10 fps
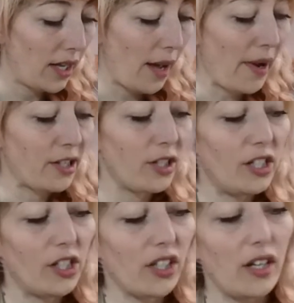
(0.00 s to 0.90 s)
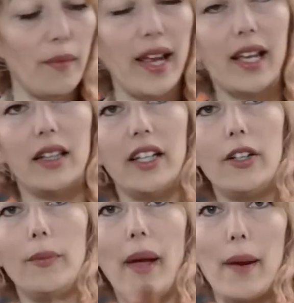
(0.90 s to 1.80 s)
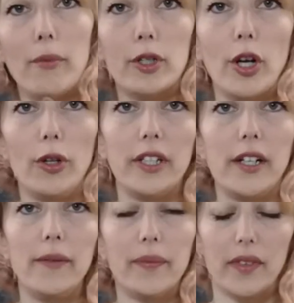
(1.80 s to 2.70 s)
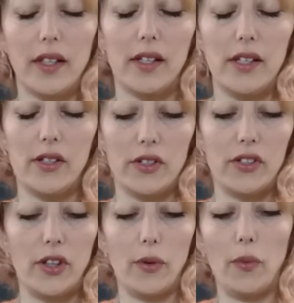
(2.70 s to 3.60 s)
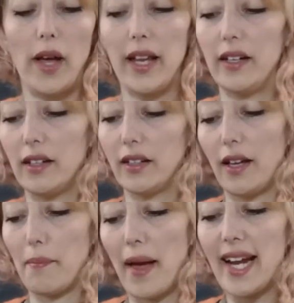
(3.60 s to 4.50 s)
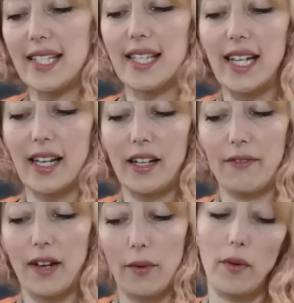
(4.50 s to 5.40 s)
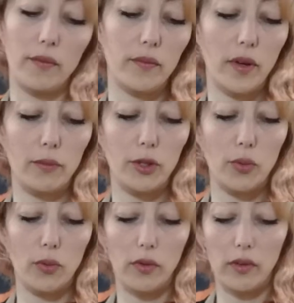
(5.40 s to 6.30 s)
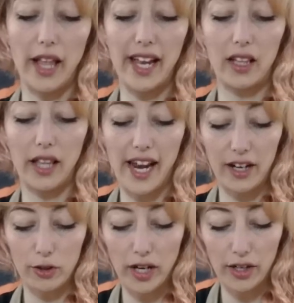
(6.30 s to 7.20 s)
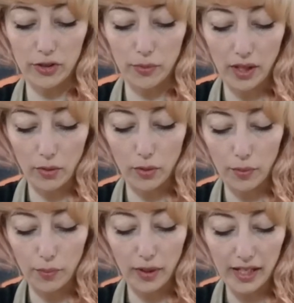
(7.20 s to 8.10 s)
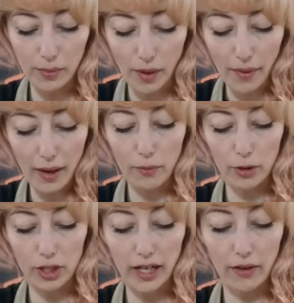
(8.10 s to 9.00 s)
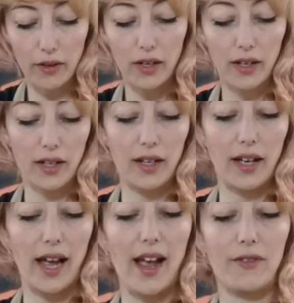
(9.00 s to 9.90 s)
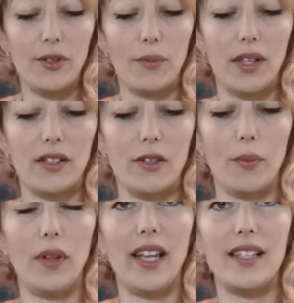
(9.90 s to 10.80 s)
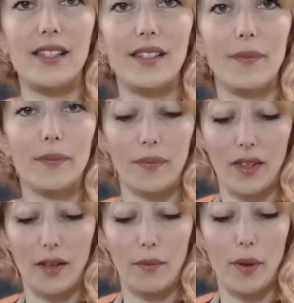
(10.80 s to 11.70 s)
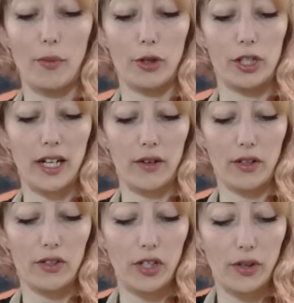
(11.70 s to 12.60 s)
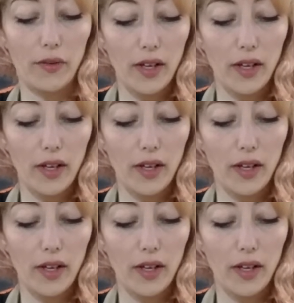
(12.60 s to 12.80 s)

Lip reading: I'm actually just going to make a little paintbrush holder so that when I'm painting and if I'm just letting a layer dry or something, I want to place my paintbrush down, I have something to place my brush down onto.